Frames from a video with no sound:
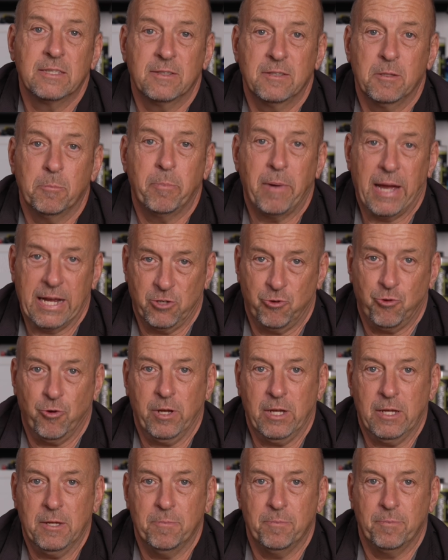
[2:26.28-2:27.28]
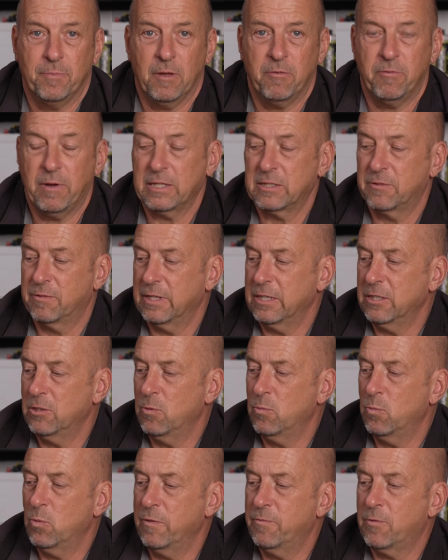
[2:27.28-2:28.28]
of the battery. Effectively,
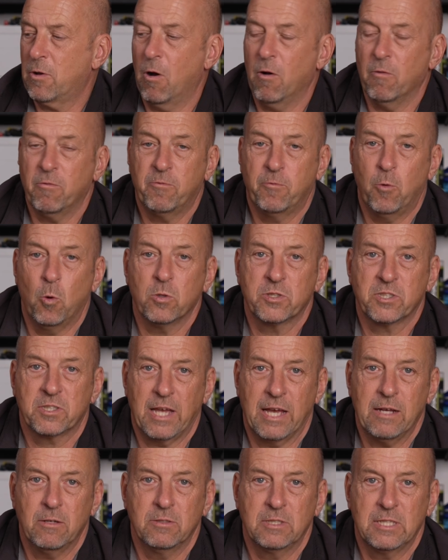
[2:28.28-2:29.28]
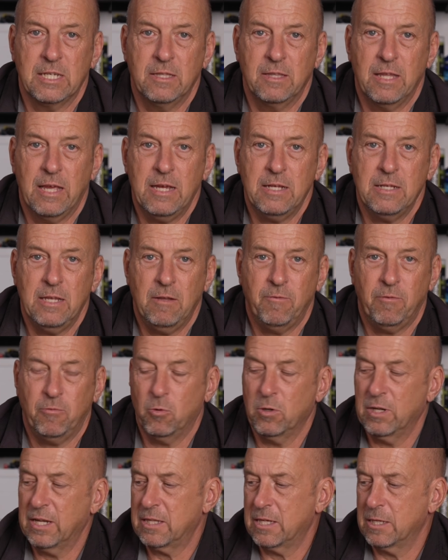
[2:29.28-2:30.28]
we've got 4 cells in there,
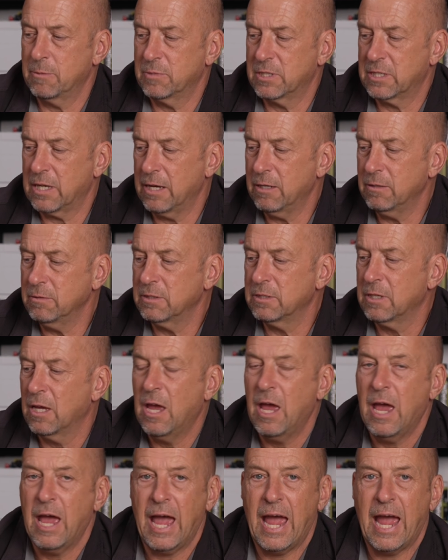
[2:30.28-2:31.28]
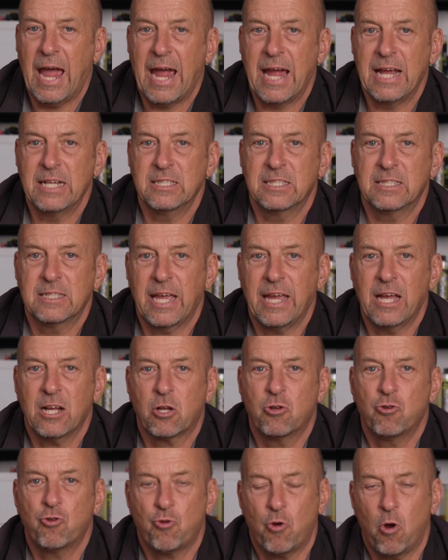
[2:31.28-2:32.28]
4 lithium cells, and they are
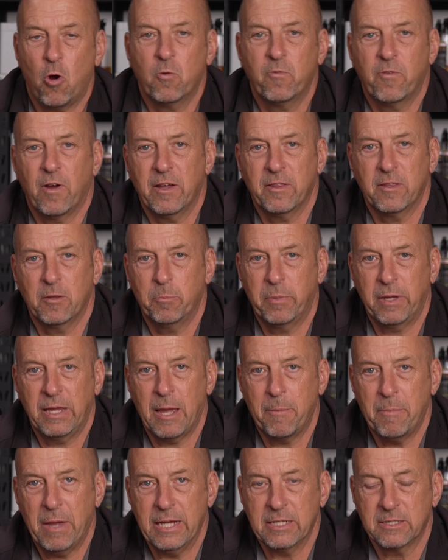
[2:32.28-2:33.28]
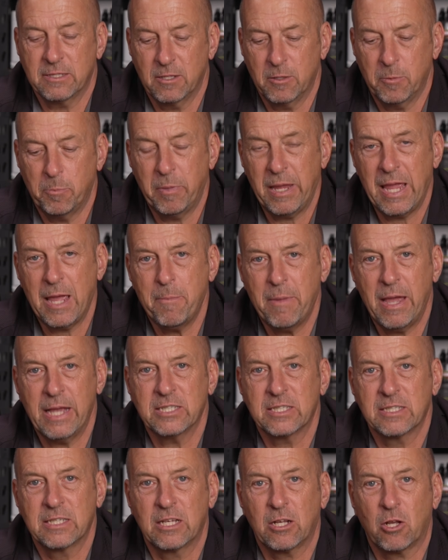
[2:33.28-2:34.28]
controlled by the BMS. So the
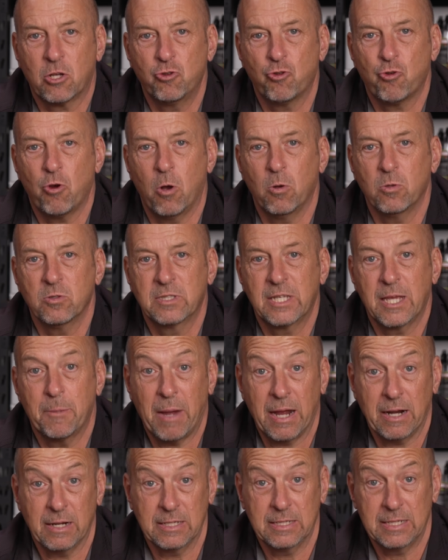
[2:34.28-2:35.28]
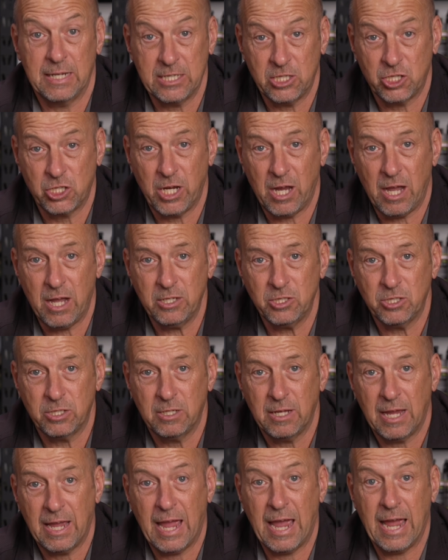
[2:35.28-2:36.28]
BMS controls the amount of discharge
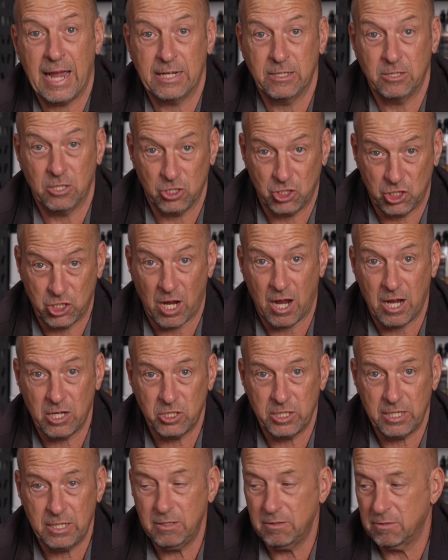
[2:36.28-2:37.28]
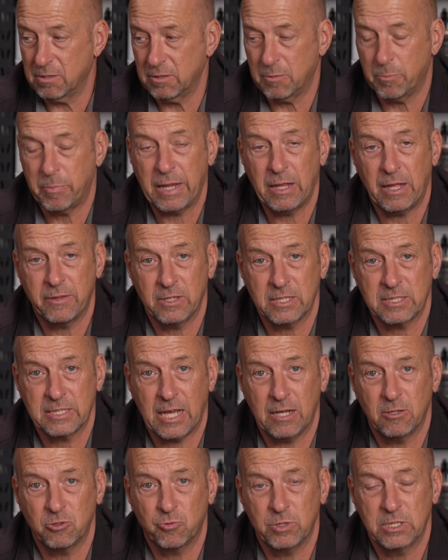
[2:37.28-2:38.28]
and charging that the
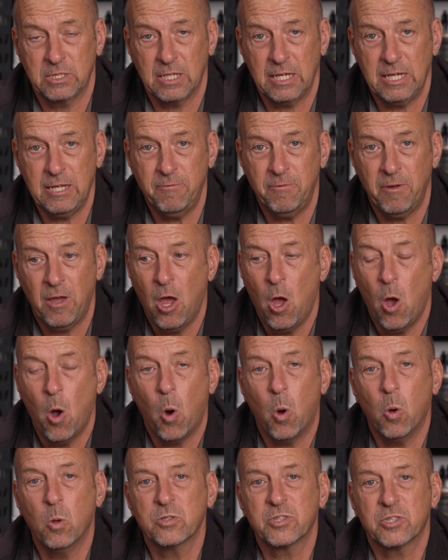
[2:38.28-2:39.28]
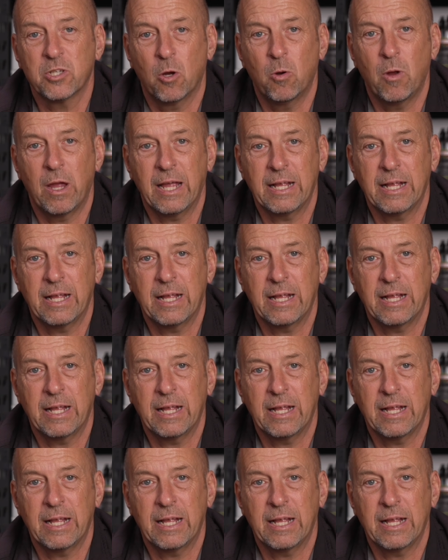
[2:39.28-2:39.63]
cells receive. Also,